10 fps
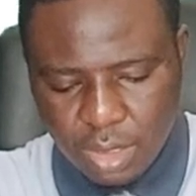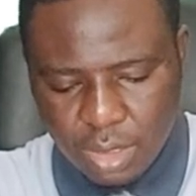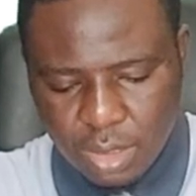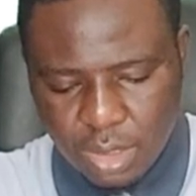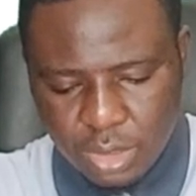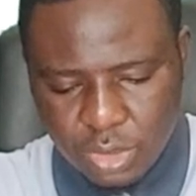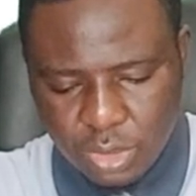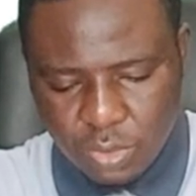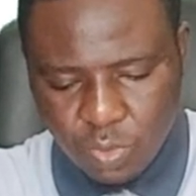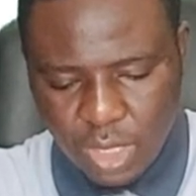
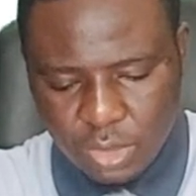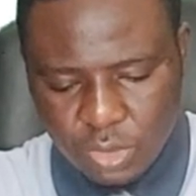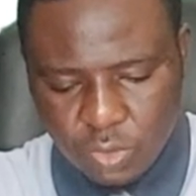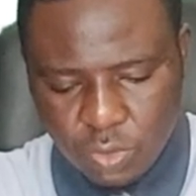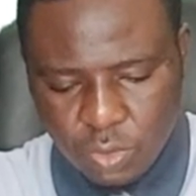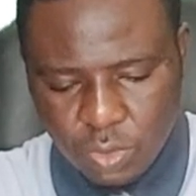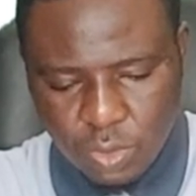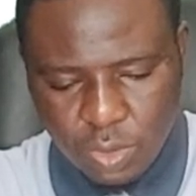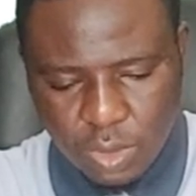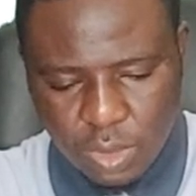This will cancel.
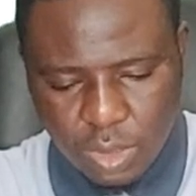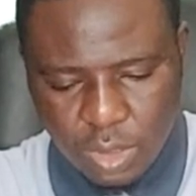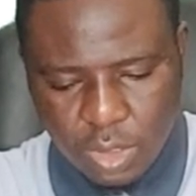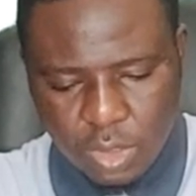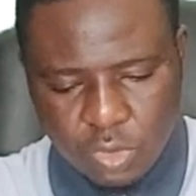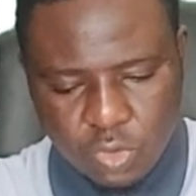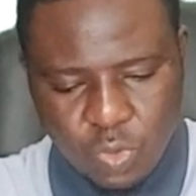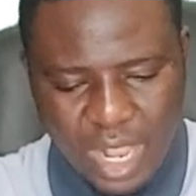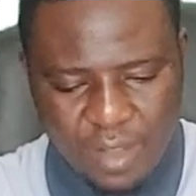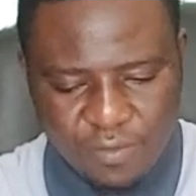So we
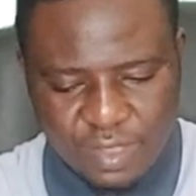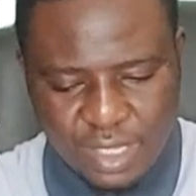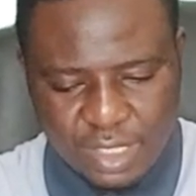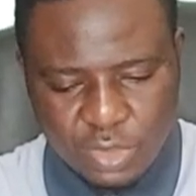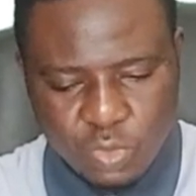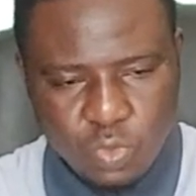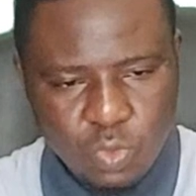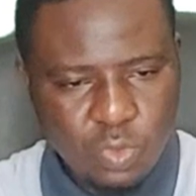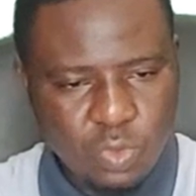have 32